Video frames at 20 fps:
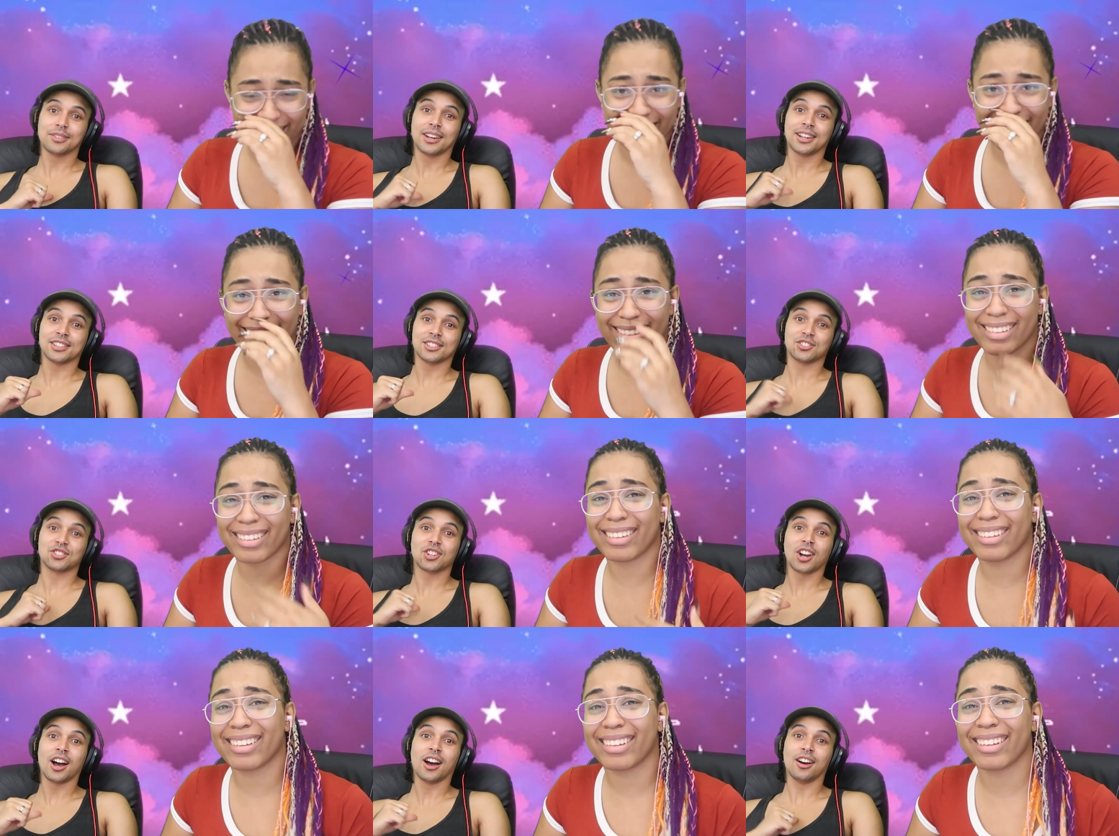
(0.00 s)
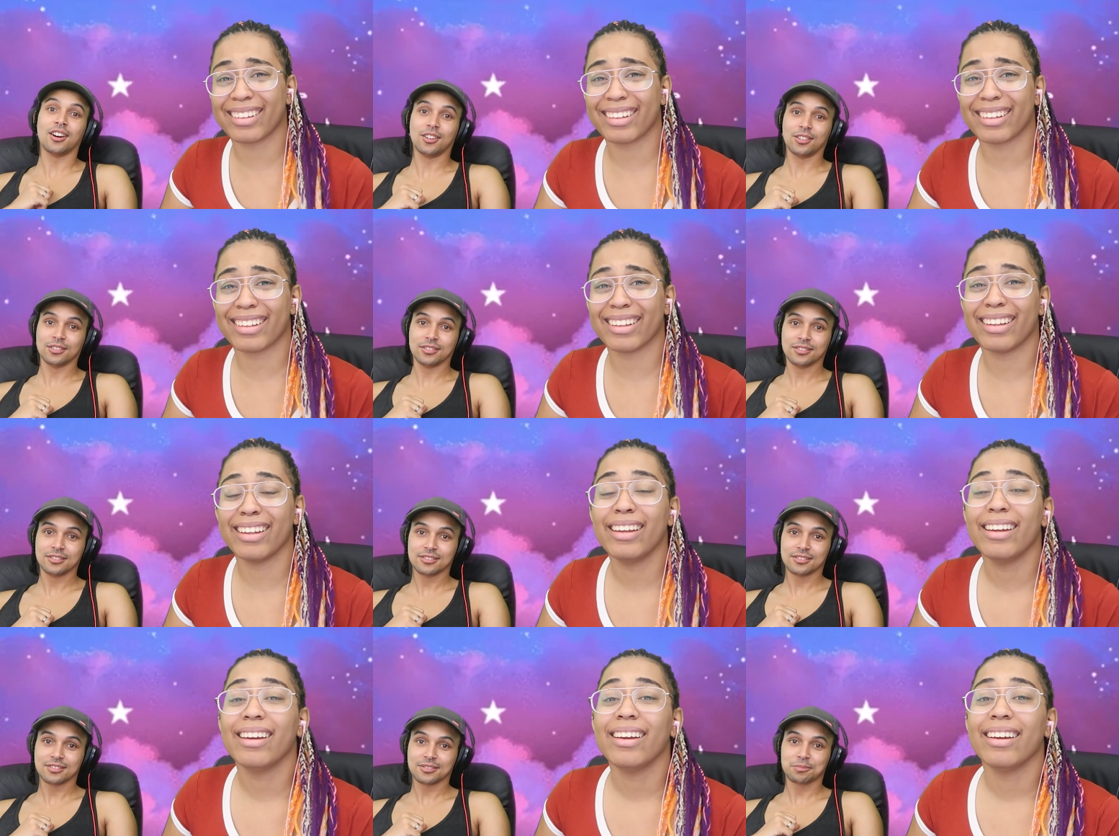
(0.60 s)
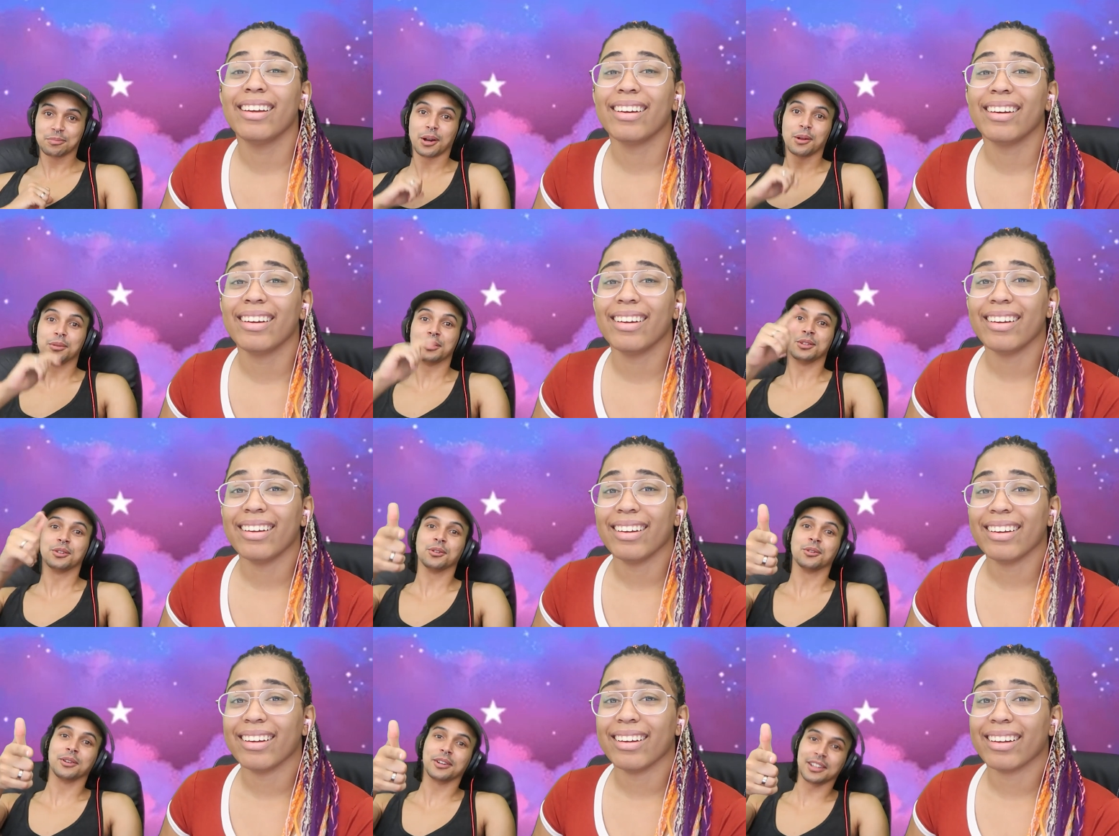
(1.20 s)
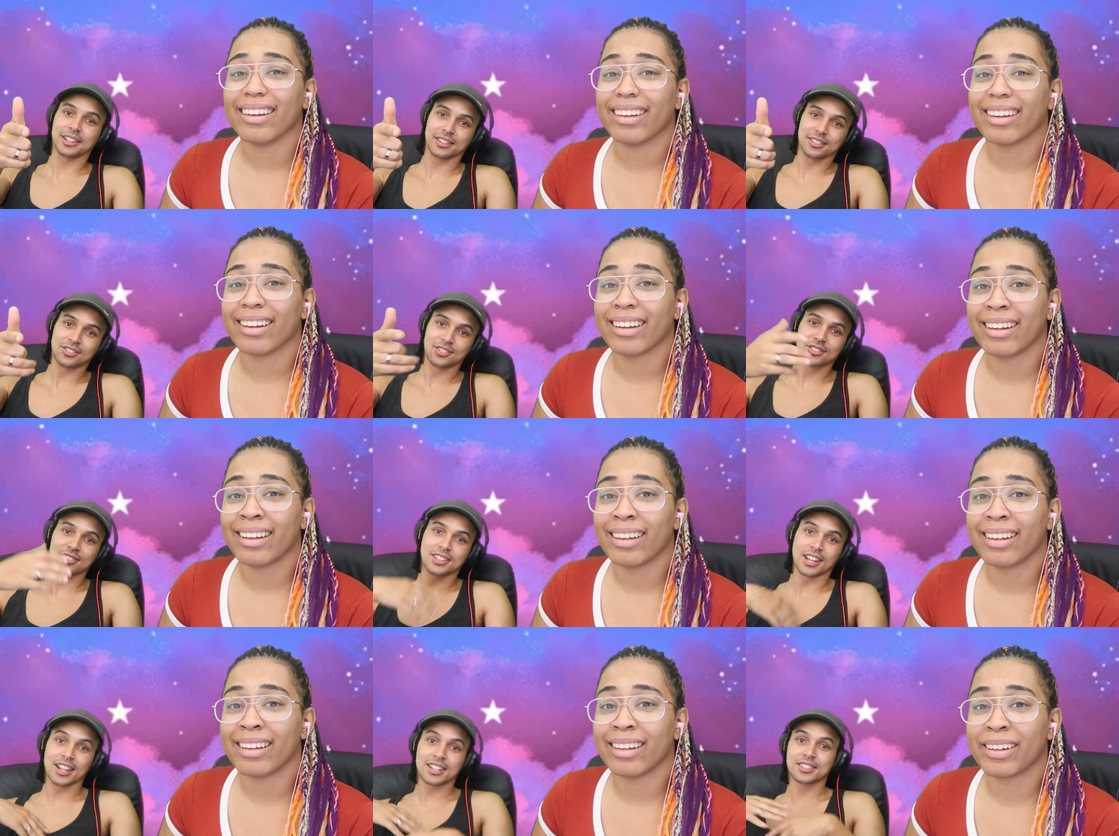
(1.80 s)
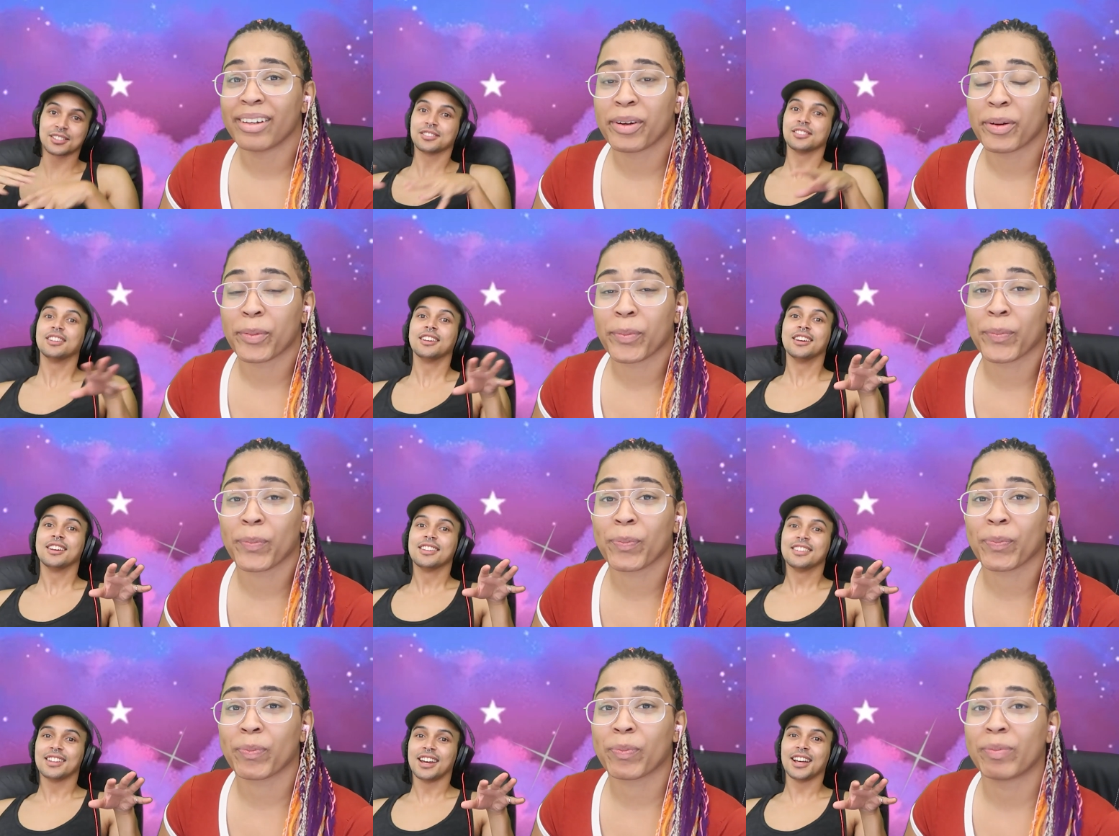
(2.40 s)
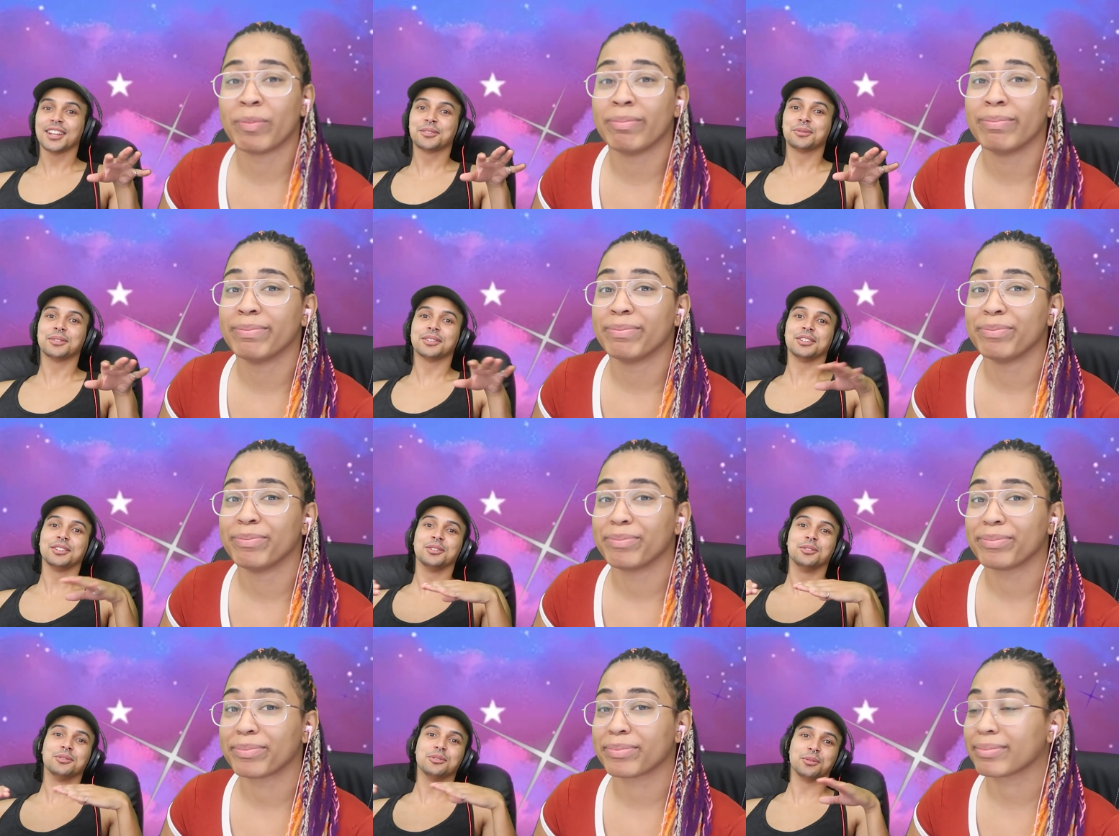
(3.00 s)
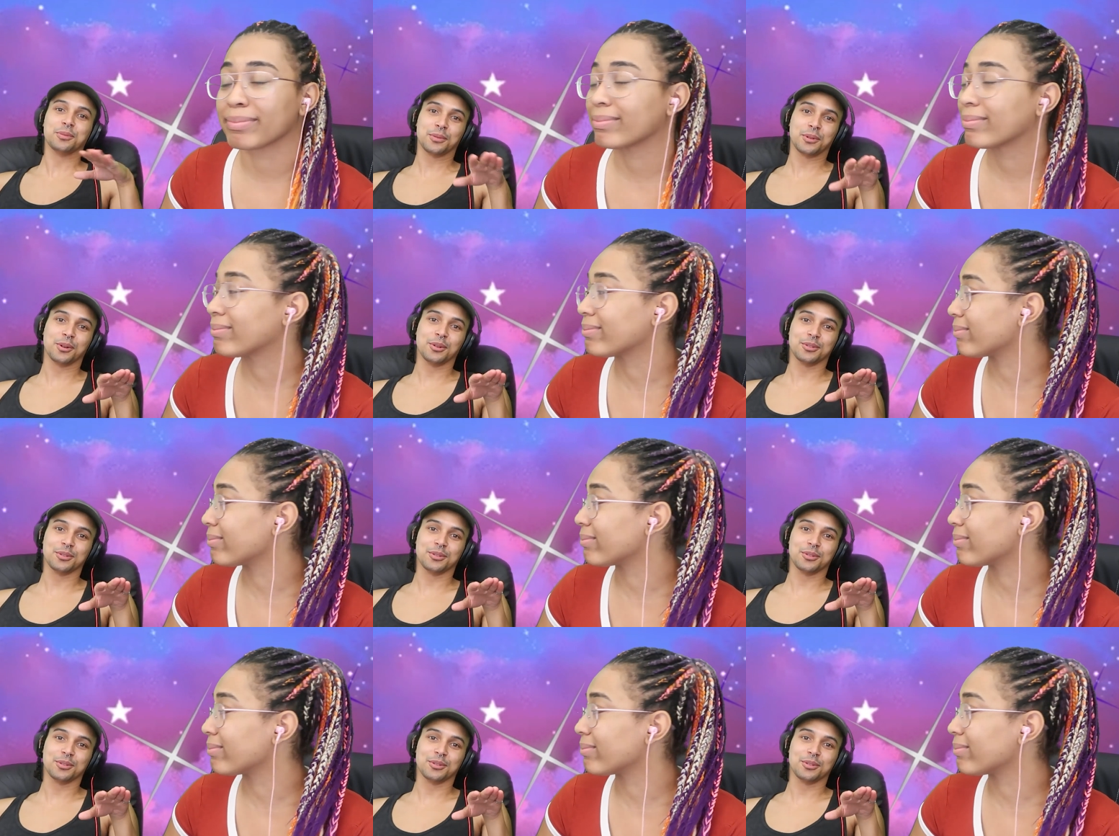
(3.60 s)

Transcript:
Speaker 1: as a child, probably your age, that's that's what the YouTube